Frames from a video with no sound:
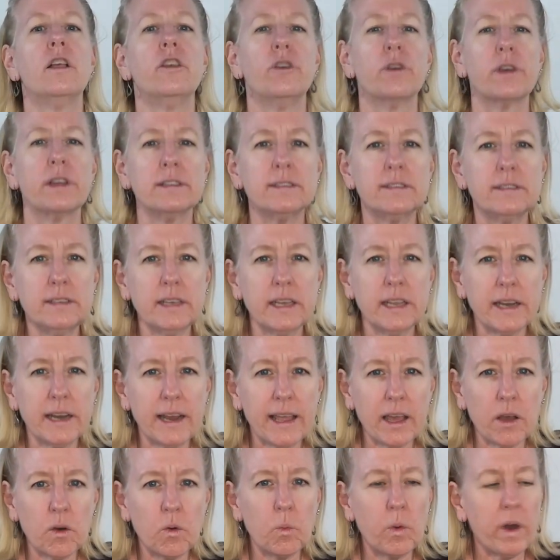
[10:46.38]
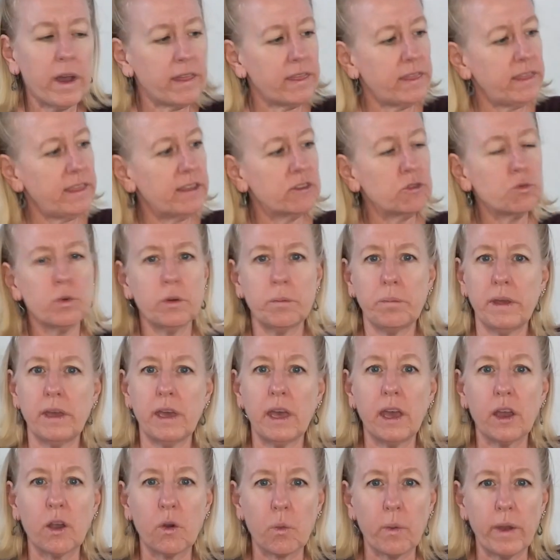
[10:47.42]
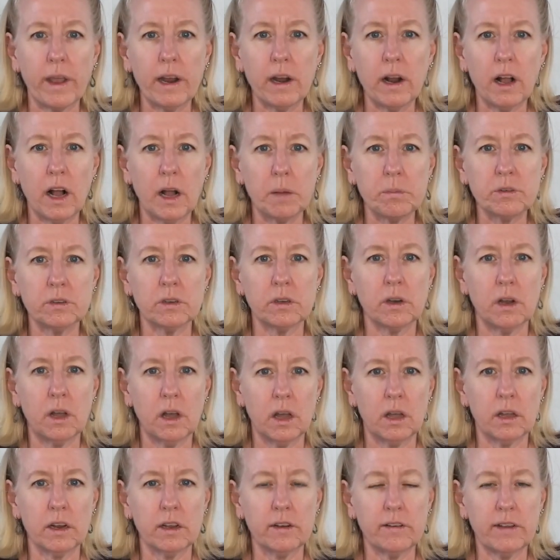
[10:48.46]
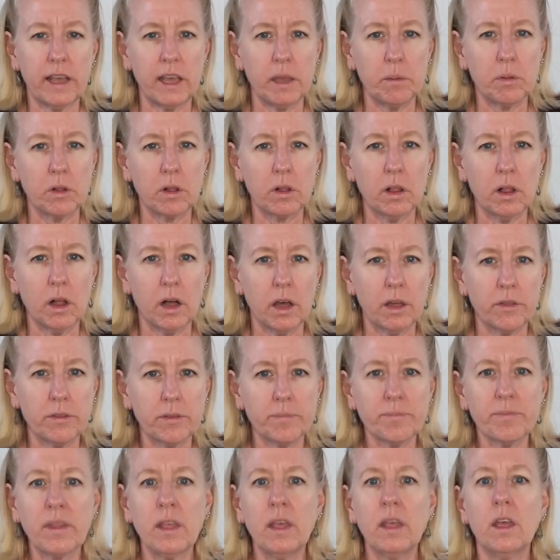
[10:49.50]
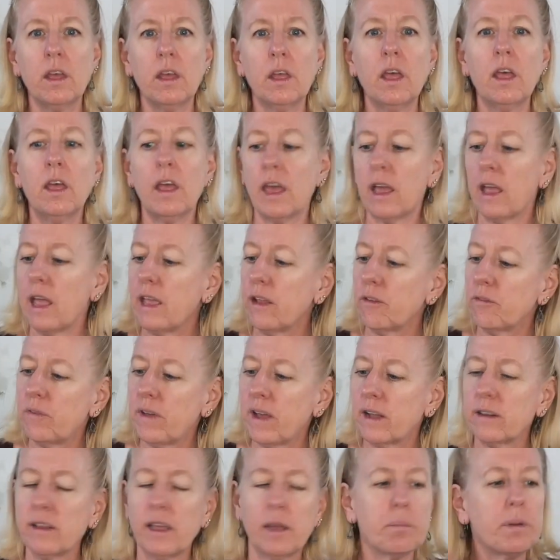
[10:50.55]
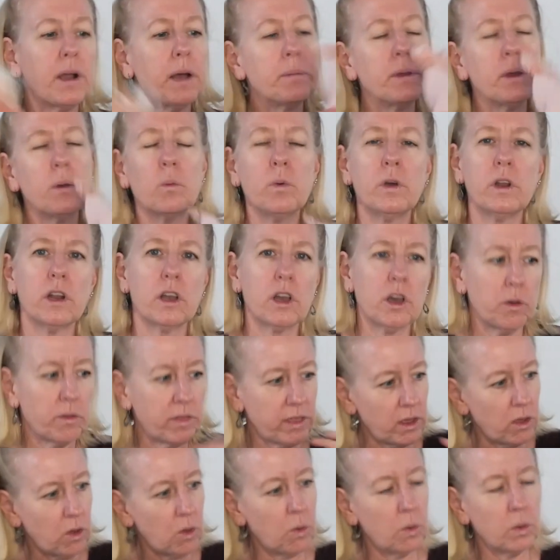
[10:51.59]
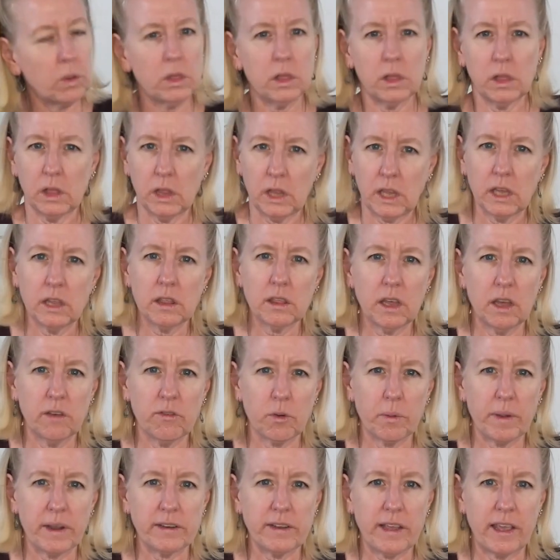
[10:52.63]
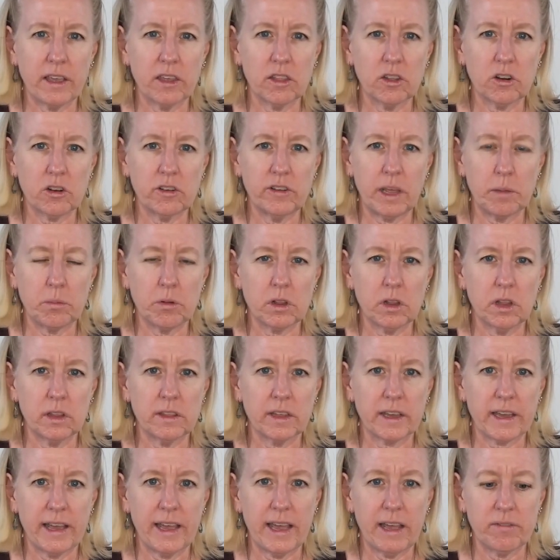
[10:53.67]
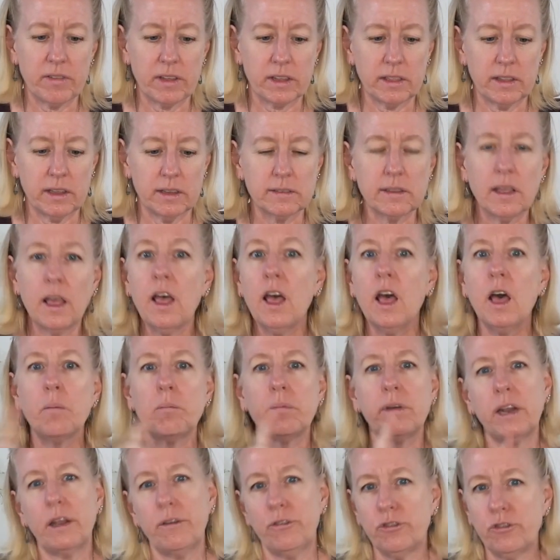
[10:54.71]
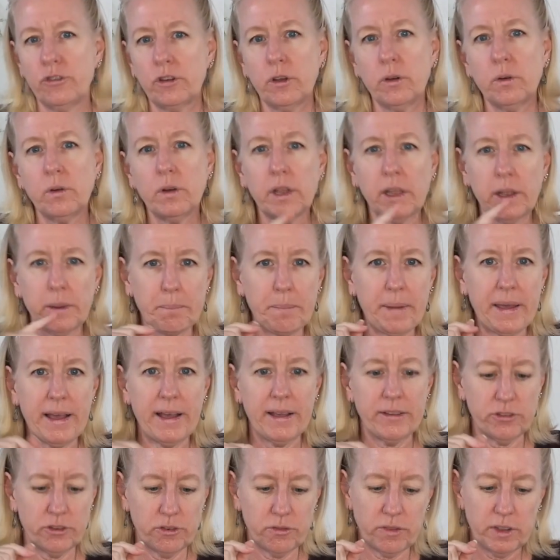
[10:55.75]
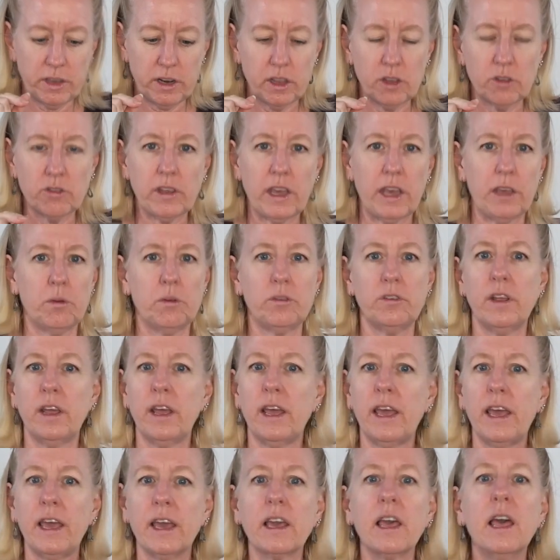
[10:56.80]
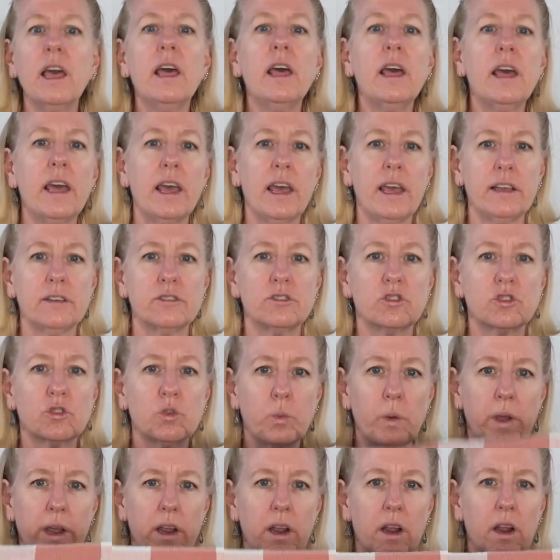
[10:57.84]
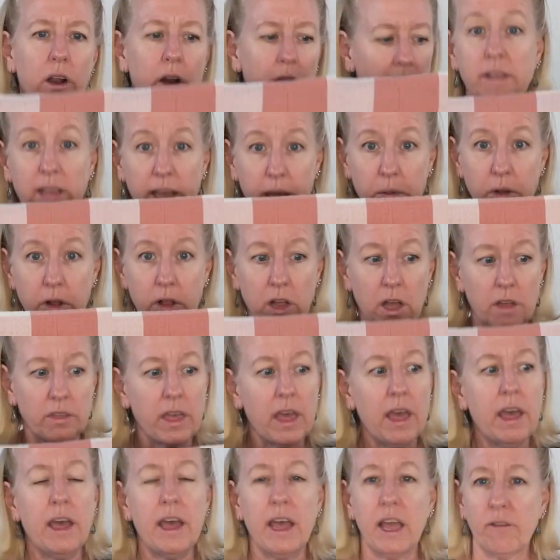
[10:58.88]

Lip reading: You can see now why this would be a great option on a tablecloth. In fact, it probably wouldn't go the whole length of a rectangular tablecloth like I have like this, but I've shown in past videos how you take a square tablecloth.